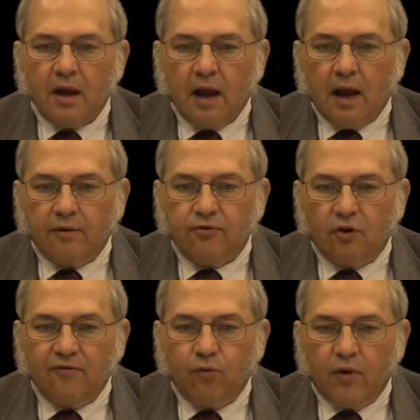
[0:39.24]
I
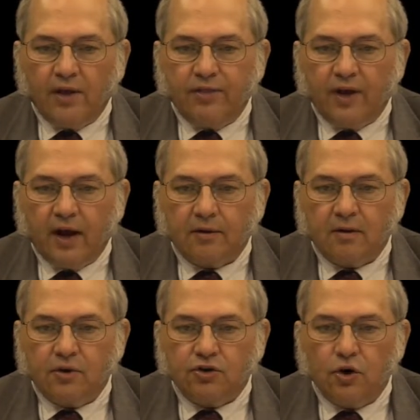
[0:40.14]
serve with
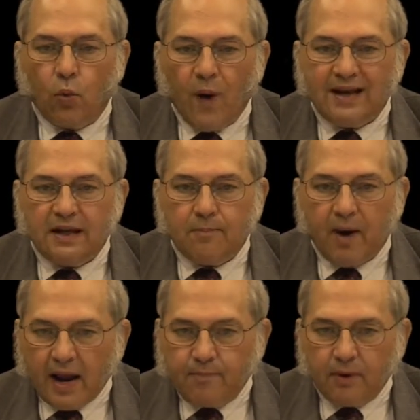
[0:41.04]
Commissioner Wendy
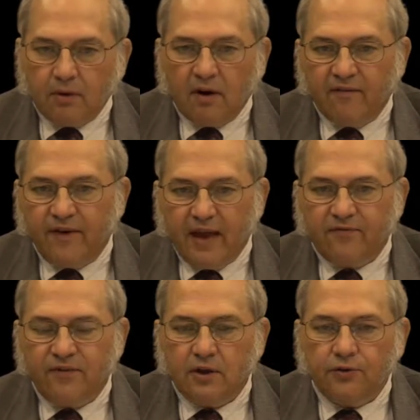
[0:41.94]
Piper of
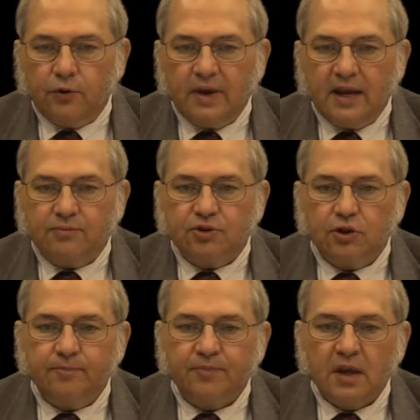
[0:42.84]
Enfield, New
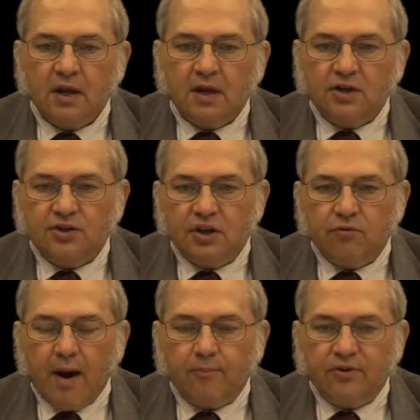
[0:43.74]
Hampshire. She
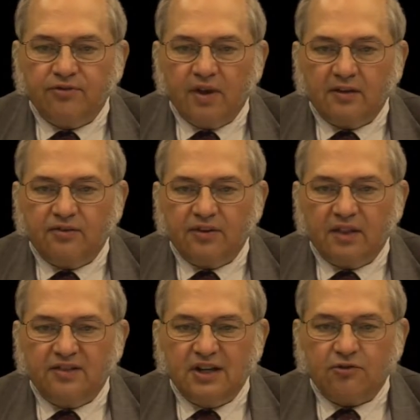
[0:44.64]
represents
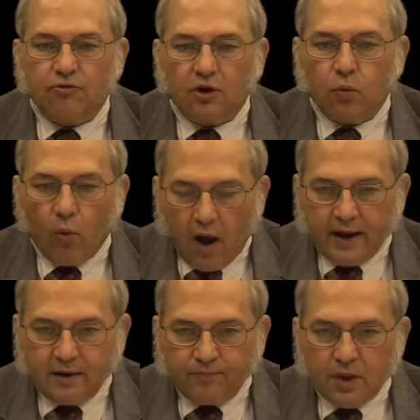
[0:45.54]
District
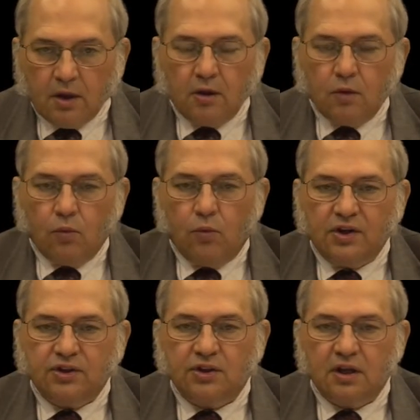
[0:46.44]
1,
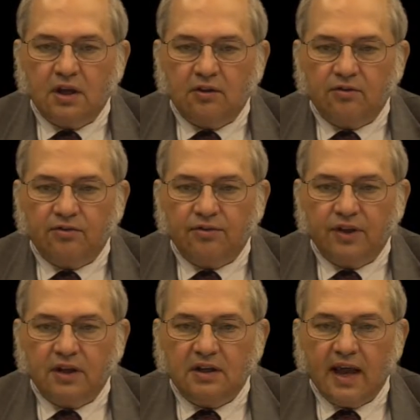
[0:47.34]
which is
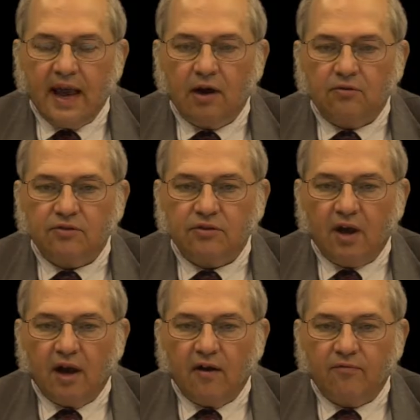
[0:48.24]
the towns
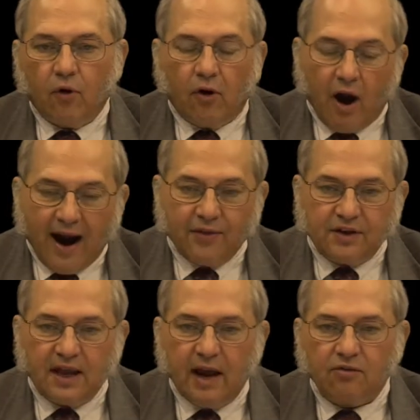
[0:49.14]
of, or are the
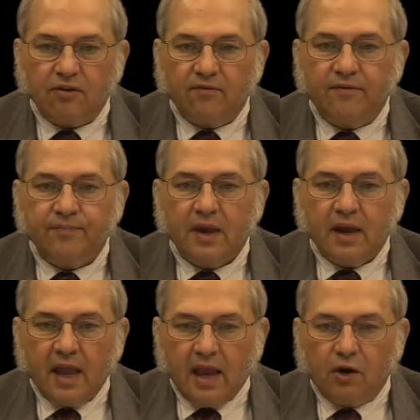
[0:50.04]
towns of
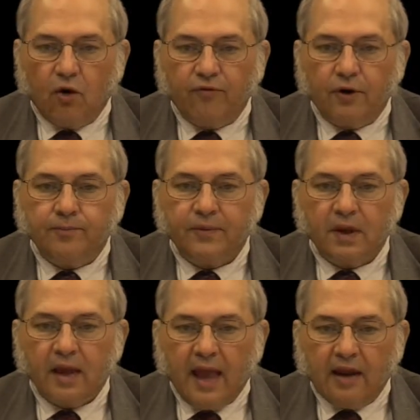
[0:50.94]
Hanover,
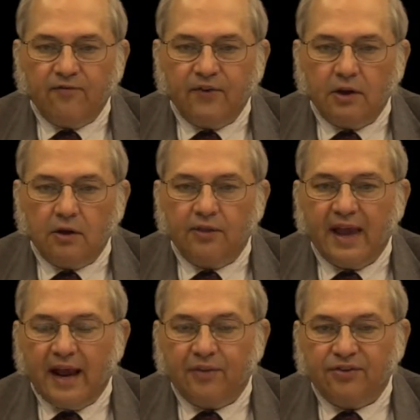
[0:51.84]
Enfield,
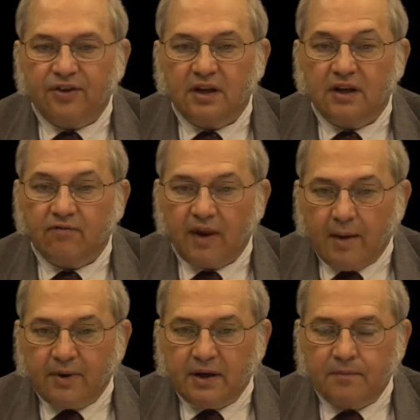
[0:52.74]
and the city of
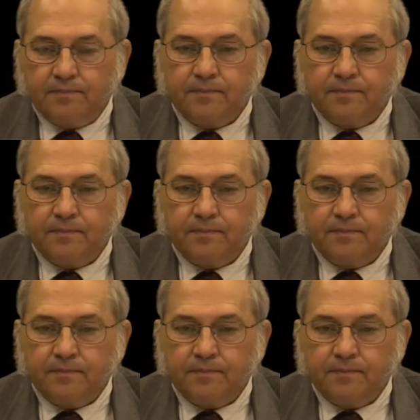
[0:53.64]
Lebanon.